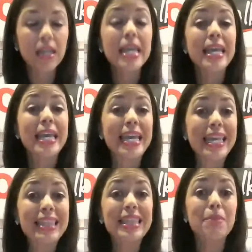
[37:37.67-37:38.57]
In the
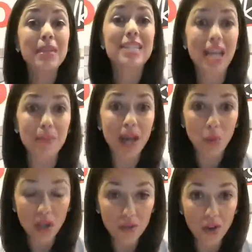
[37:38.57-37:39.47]
meantime,
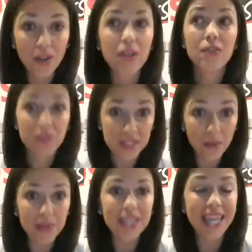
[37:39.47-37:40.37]
however, physical
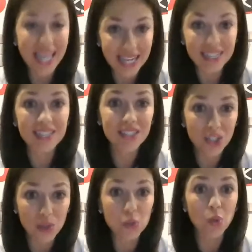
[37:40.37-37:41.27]
therapy can
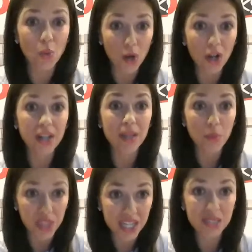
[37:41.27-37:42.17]
continue to work on him
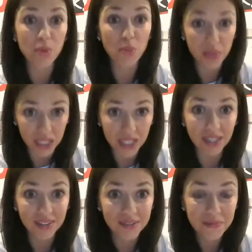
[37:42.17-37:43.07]
with his
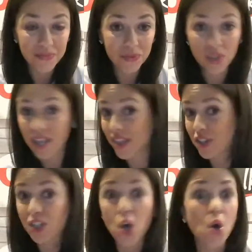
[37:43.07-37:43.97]
mobility. Okay,
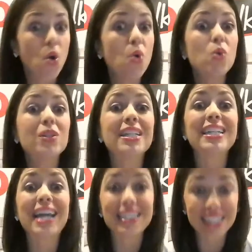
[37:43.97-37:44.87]
there's a
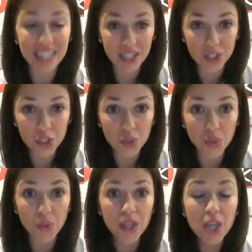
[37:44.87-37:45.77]
whole lot that you can
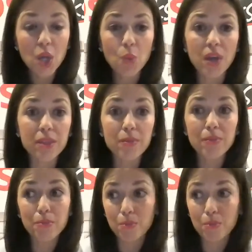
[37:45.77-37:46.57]
do with